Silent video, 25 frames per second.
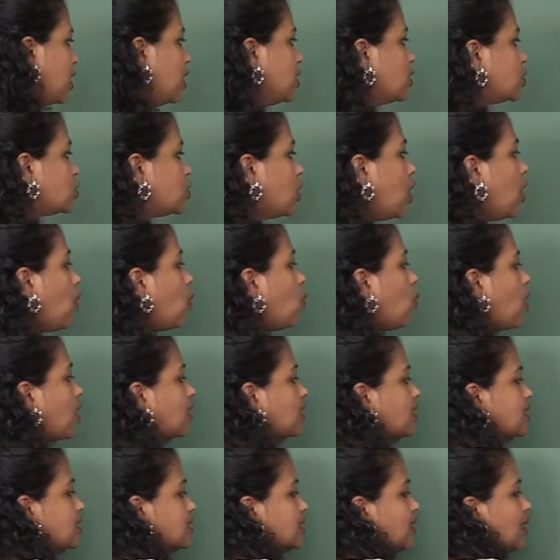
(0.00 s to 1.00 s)
So
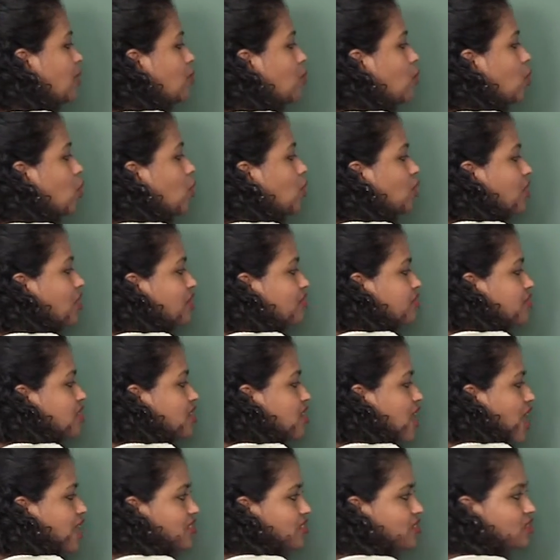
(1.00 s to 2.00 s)
what is the mode of
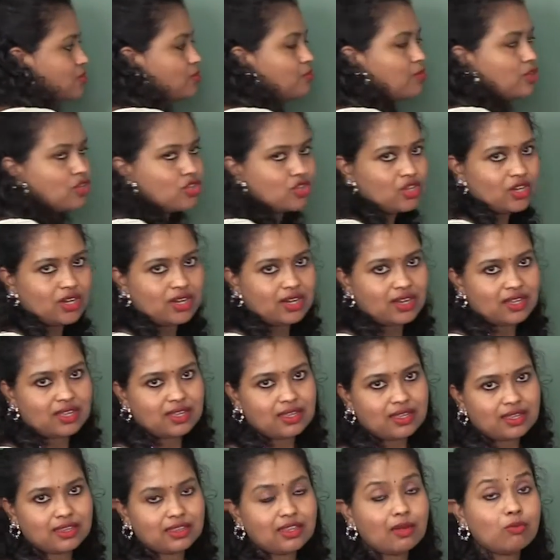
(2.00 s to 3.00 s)
transmission?
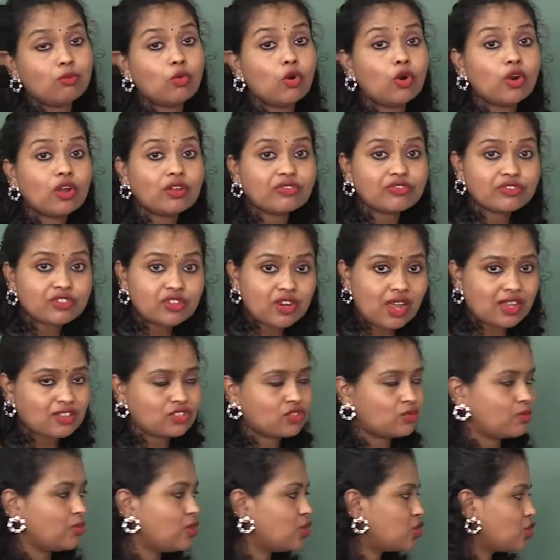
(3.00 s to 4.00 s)
The mode of
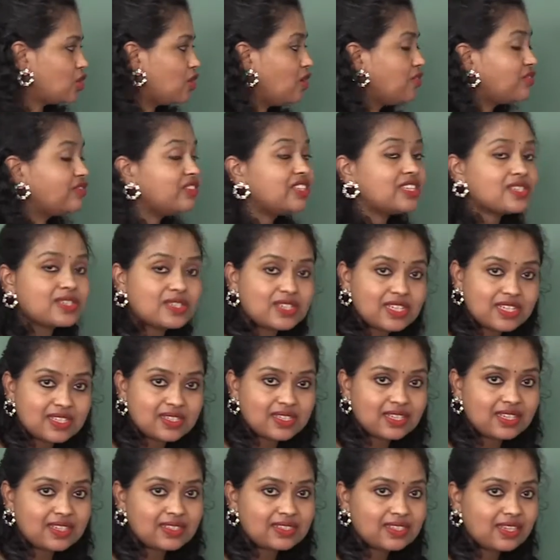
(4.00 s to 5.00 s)
transmission of this
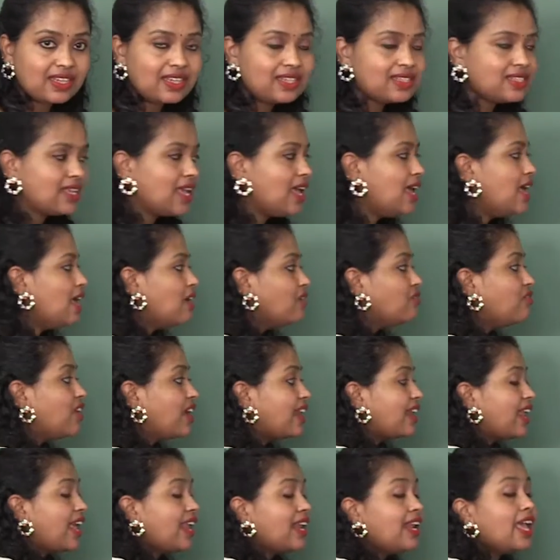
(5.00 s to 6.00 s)
disease is
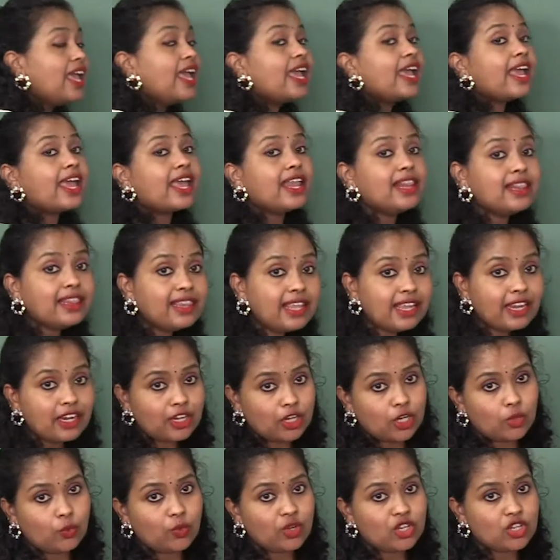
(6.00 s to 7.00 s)
when a healthy
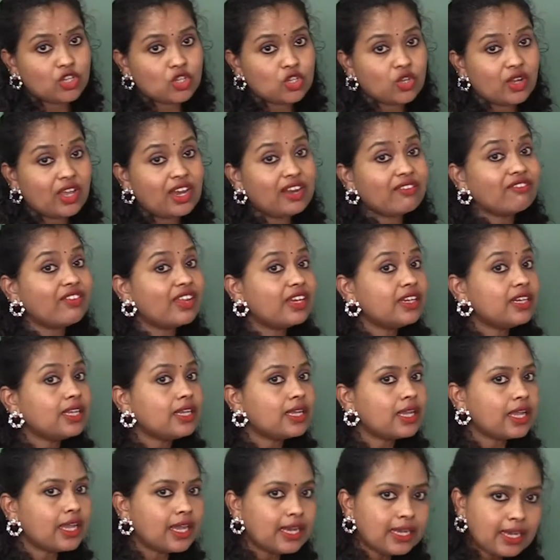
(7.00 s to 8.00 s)
individual, when
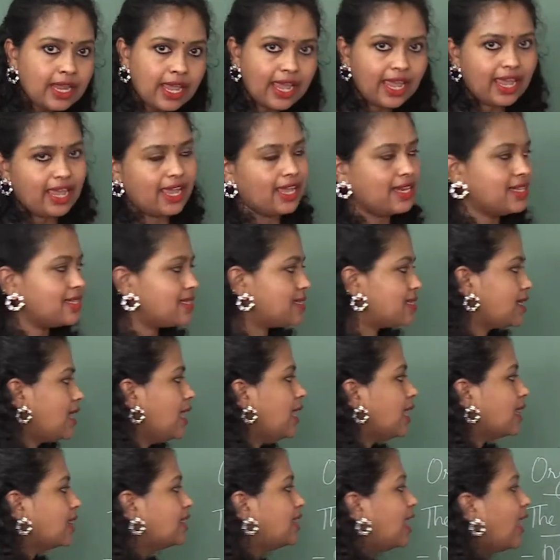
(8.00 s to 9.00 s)
he inhales
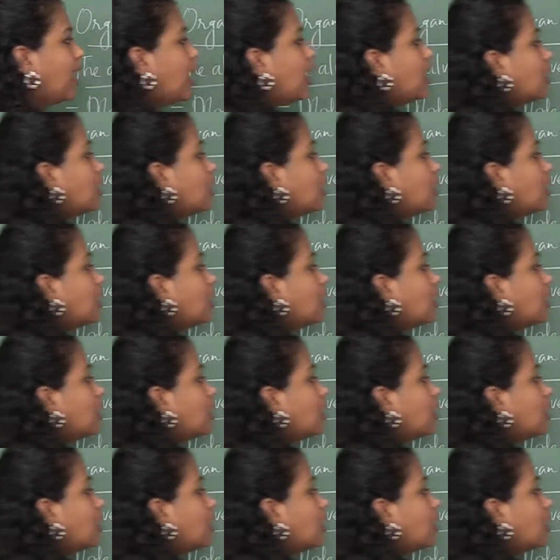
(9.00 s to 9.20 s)
the